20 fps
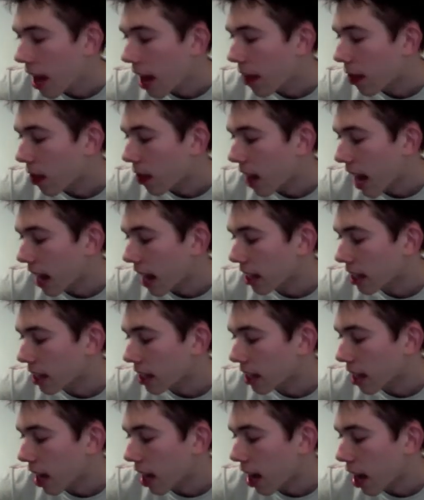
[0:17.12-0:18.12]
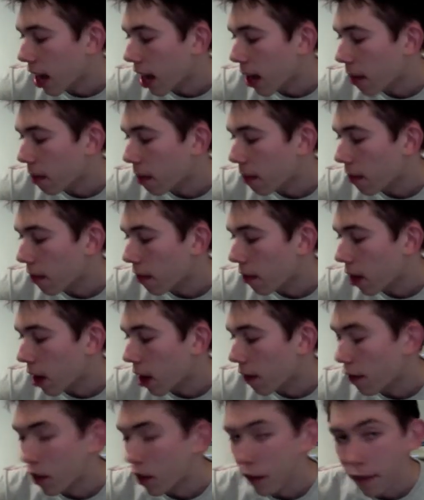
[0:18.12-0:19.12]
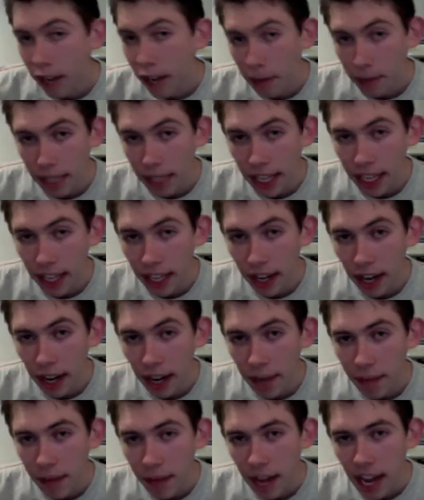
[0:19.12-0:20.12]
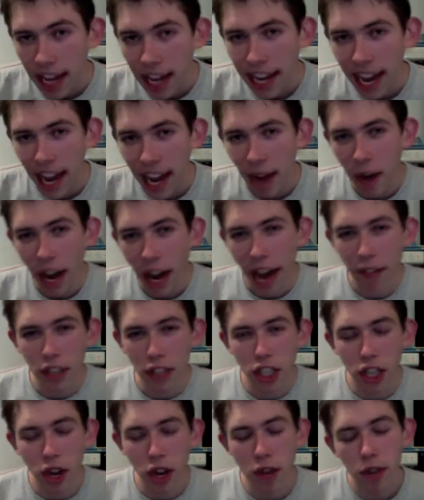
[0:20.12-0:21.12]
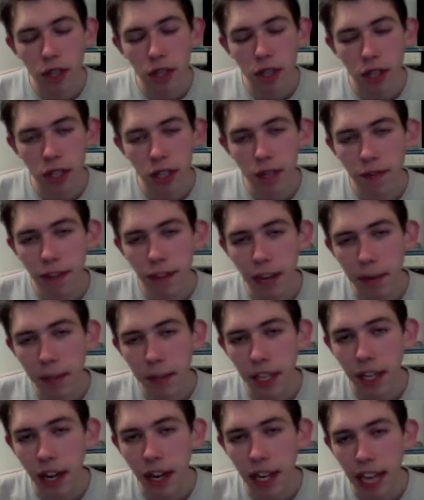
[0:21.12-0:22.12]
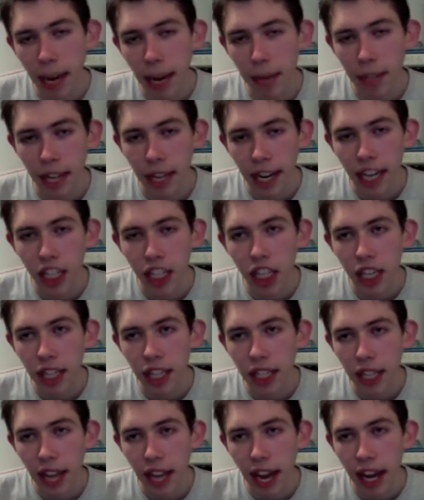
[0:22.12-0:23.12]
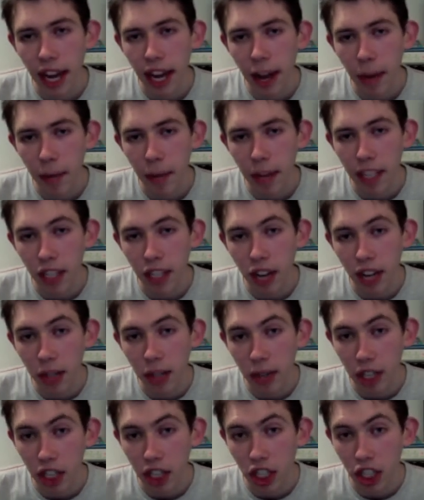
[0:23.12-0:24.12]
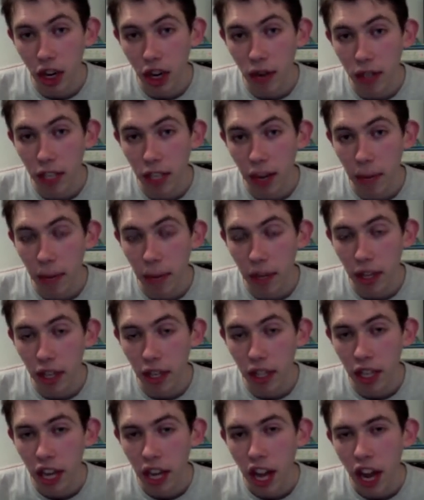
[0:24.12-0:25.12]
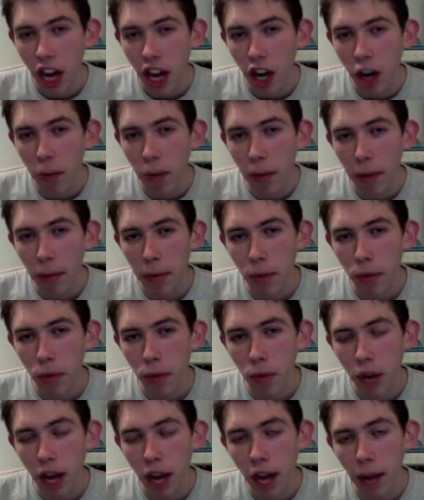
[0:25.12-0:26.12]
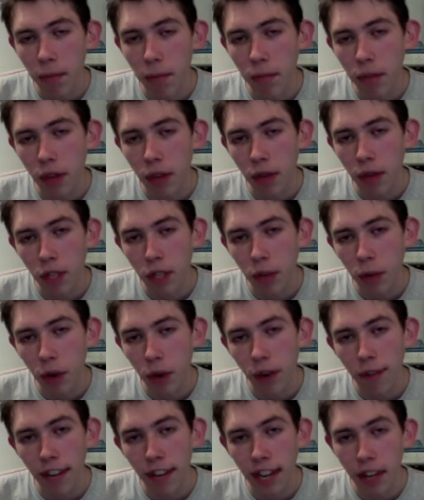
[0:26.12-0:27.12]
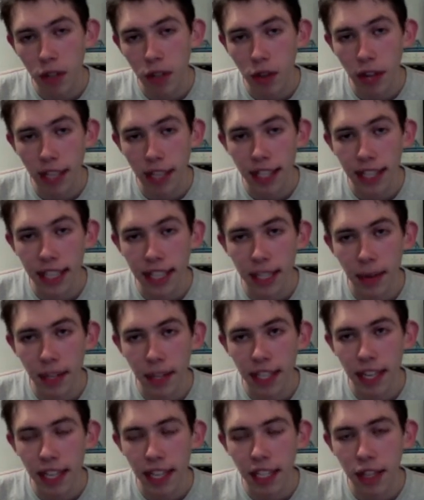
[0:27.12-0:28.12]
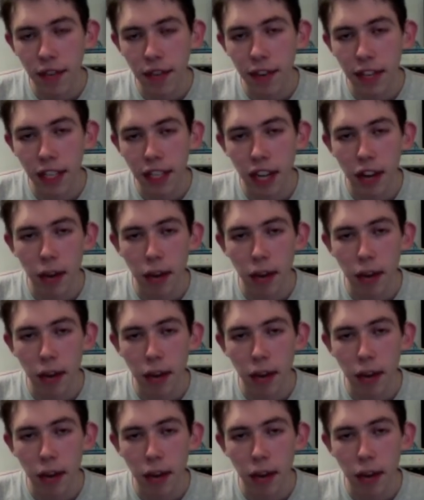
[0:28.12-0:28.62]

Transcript: that um, for the Philips CDI. Now, I haven't shown Philips CDI games in ages, and um, it's nice to actually show some because a lot of people um, don't do a lot of videos on that system. They tend to do things like